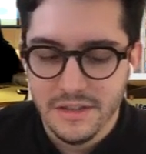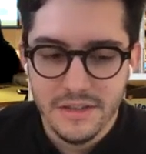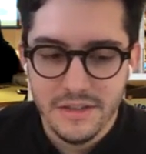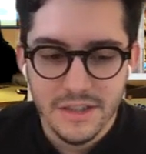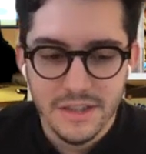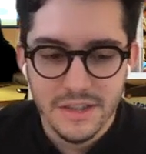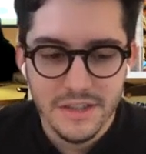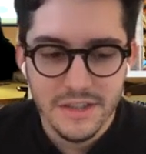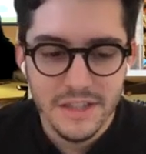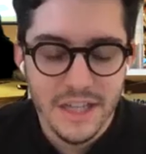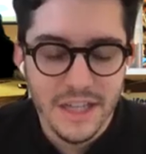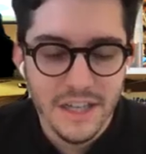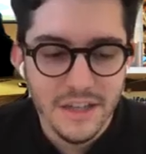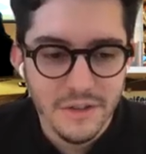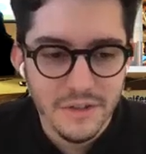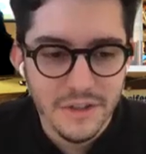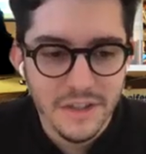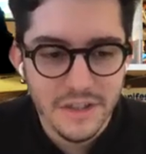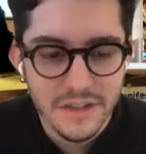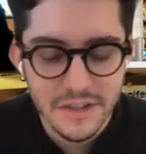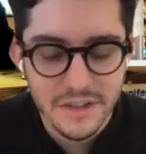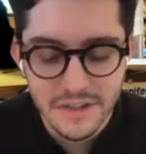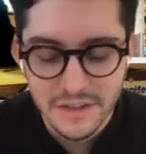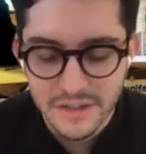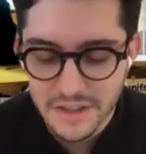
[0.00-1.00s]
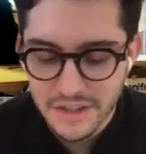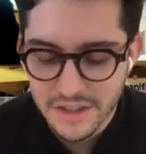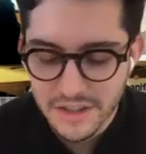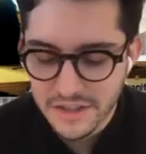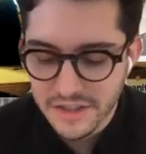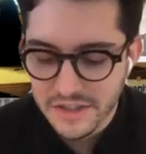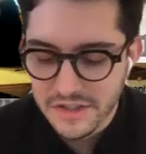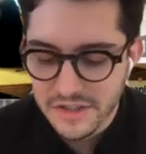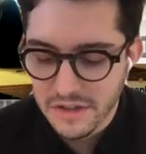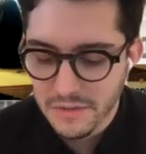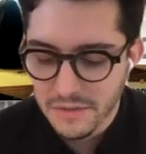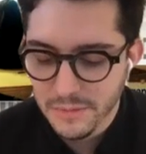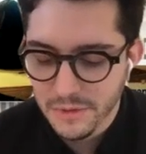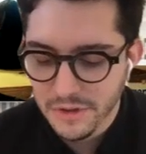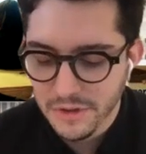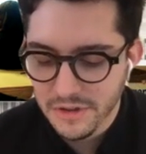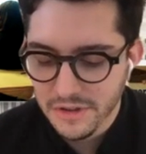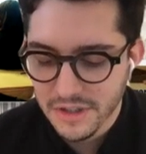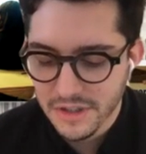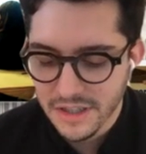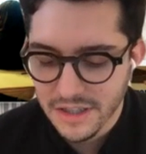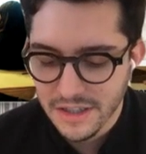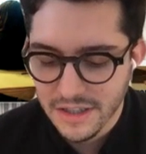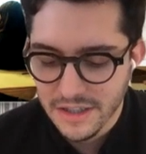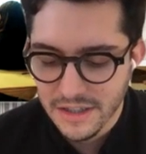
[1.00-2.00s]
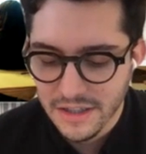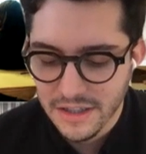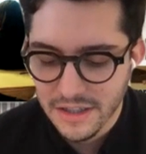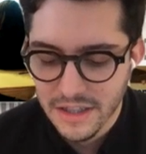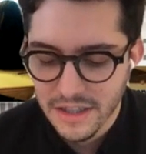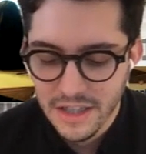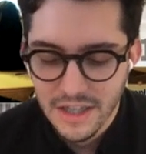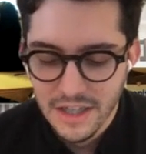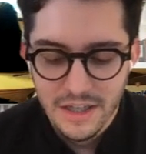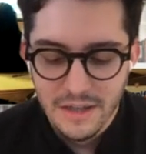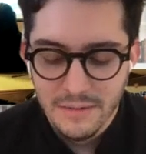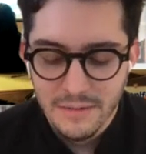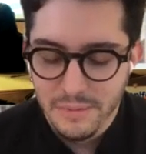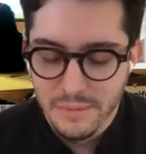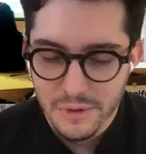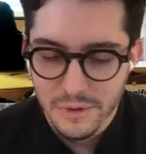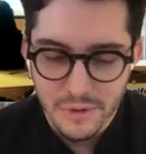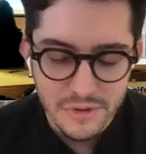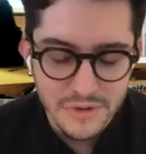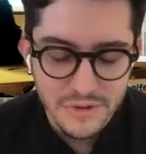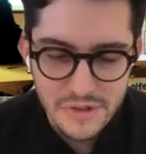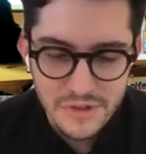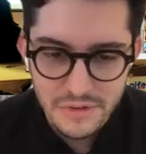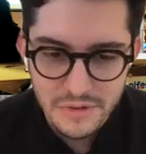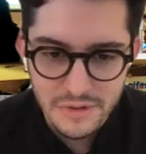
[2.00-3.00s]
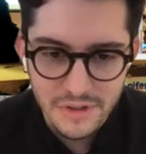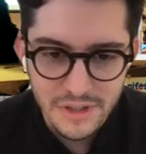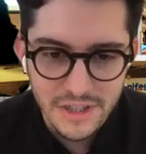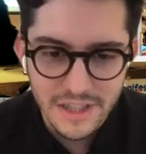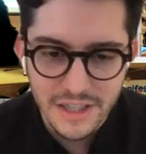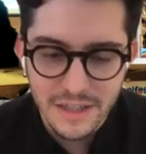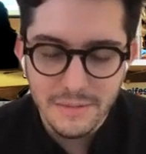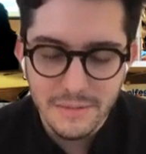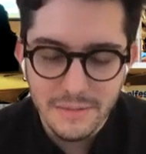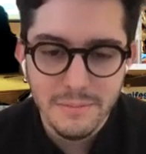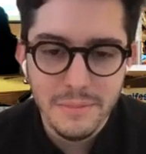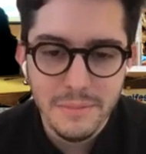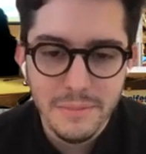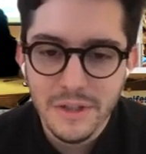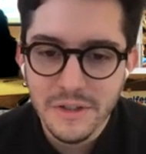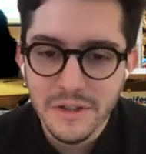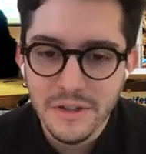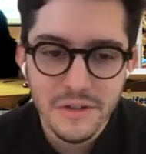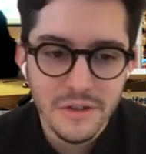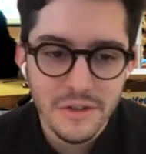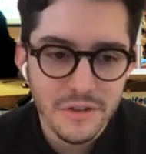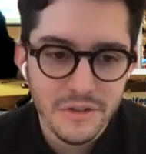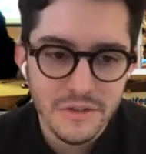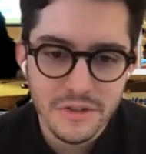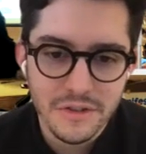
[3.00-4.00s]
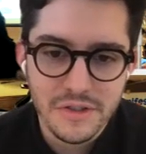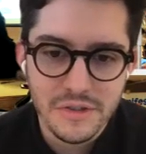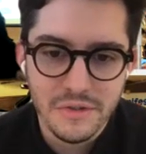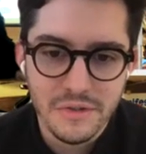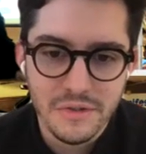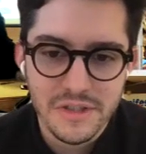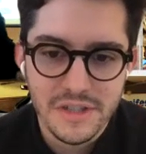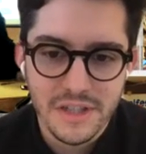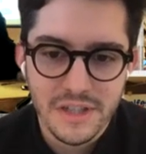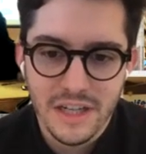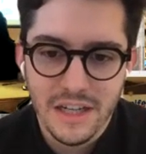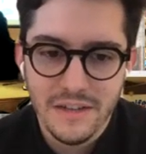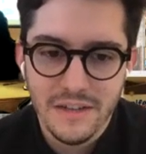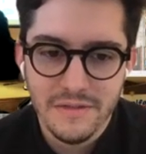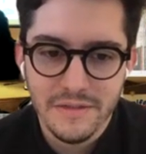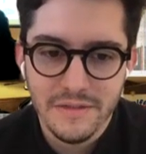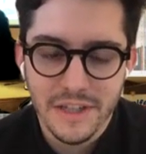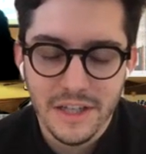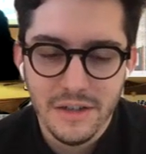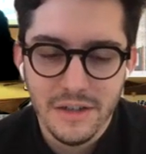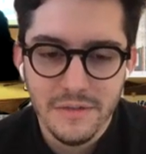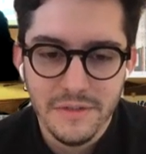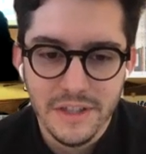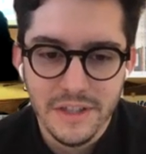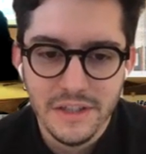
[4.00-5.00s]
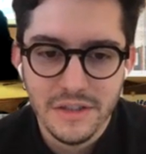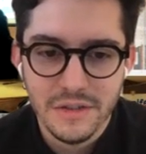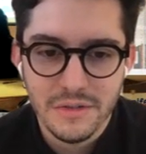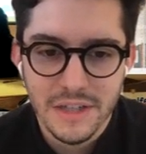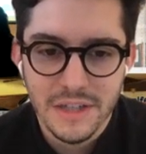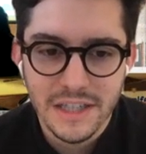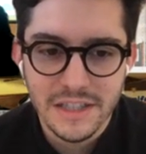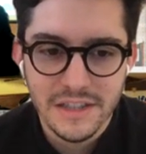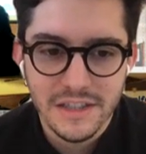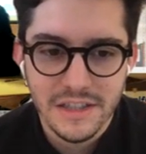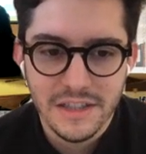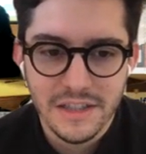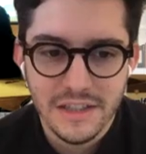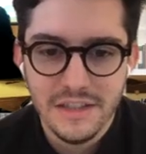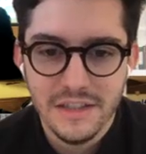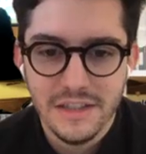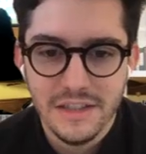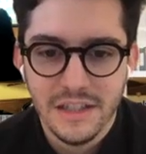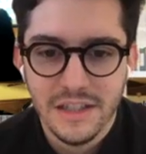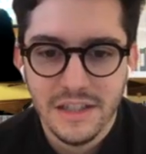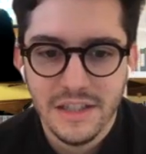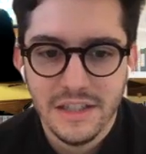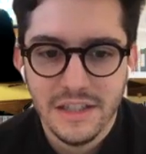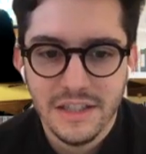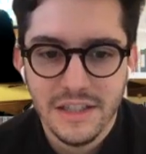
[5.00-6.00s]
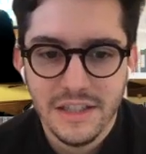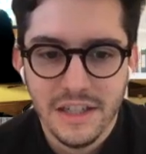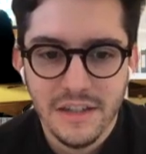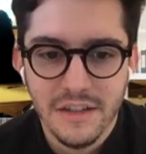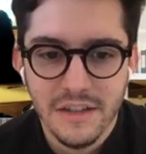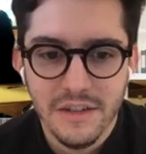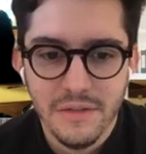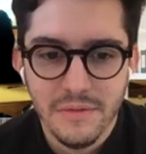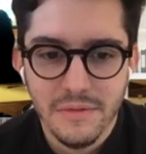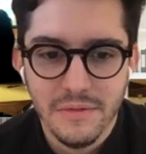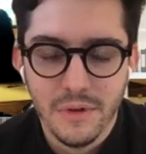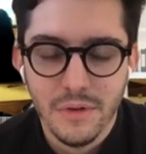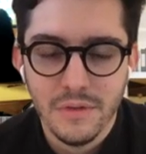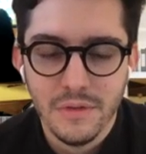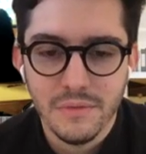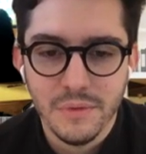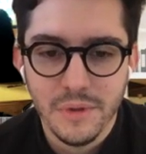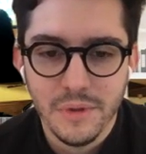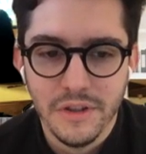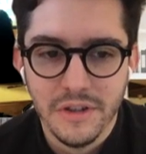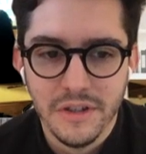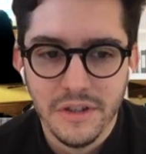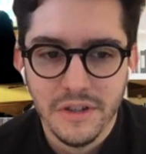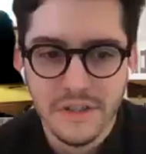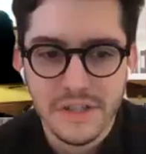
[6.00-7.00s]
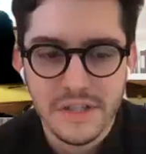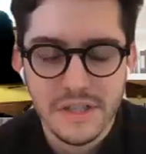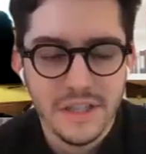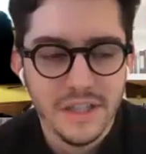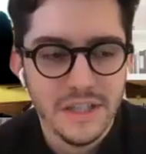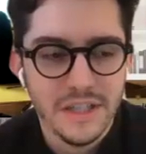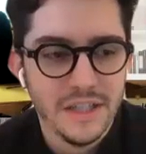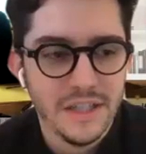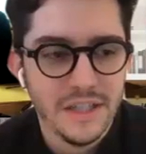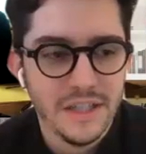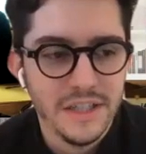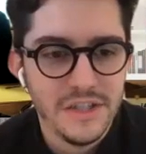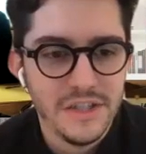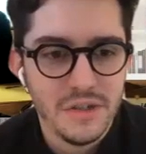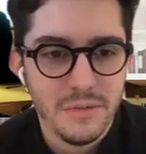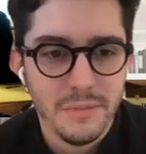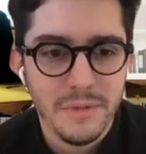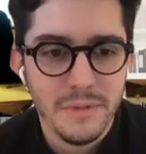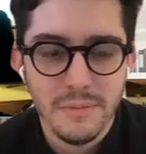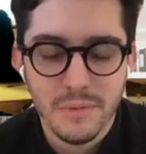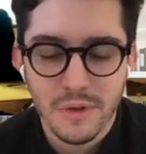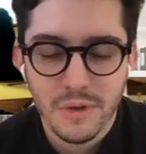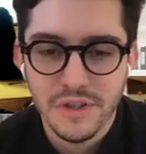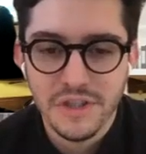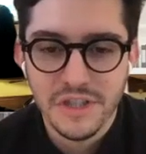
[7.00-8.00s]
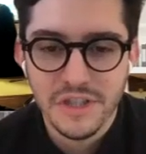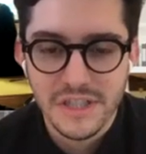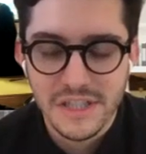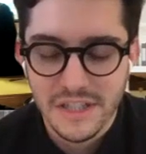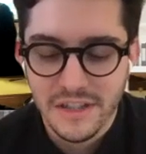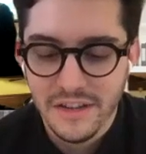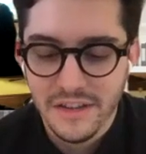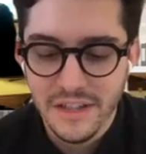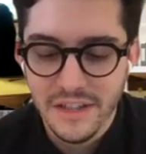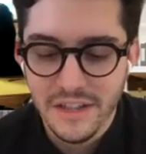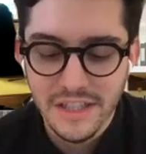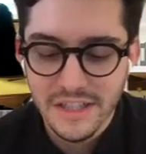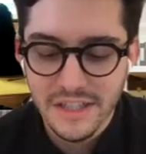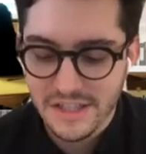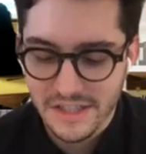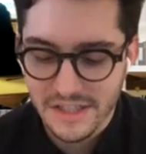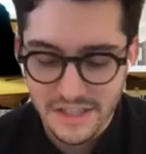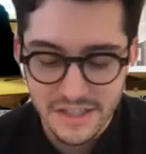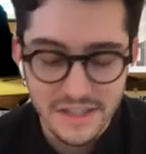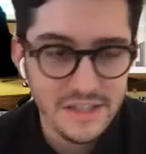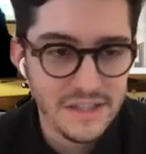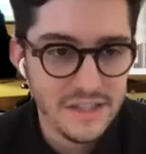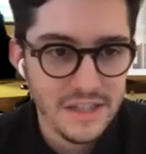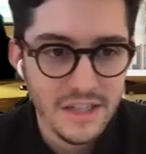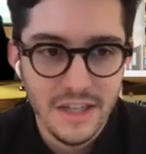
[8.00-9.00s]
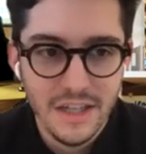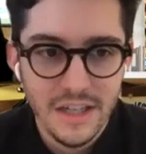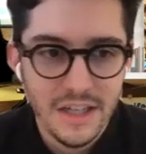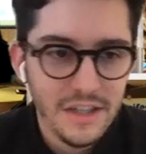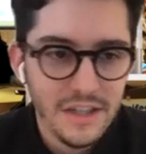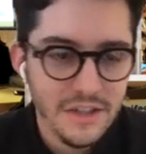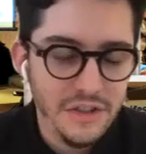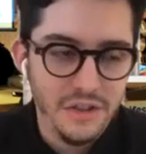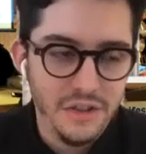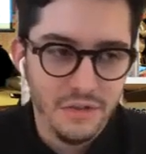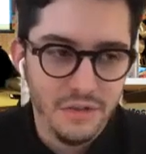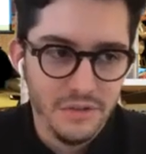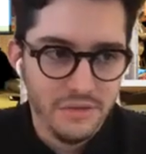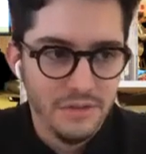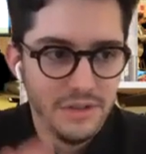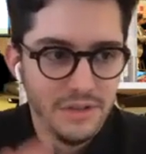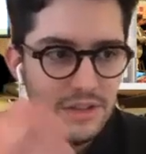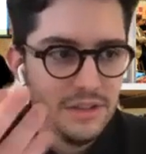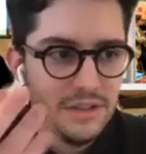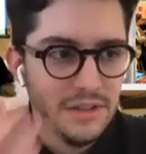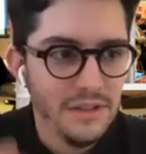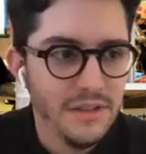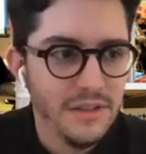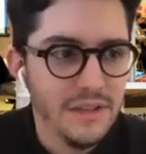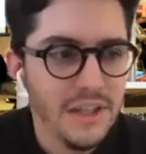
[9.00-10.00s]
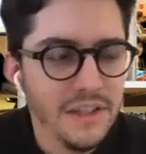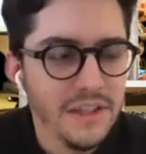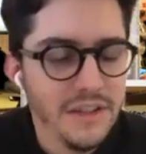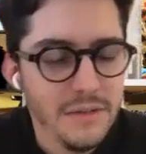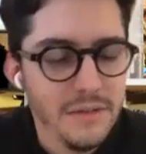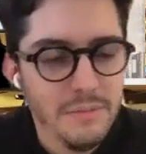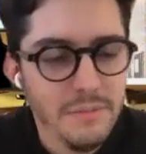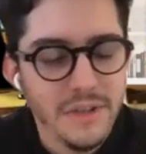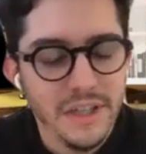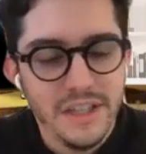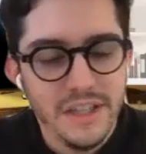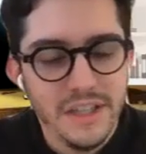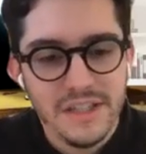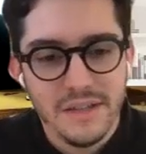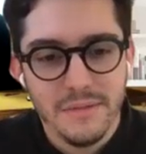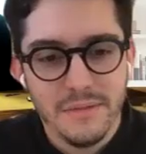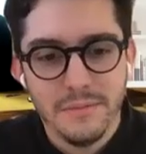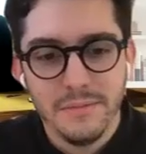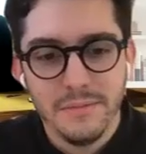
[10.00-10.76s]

now in the summer, but also like a million other students that have kind of interacted and getting involved with us in so many projects and things since, you know, like the Bikkies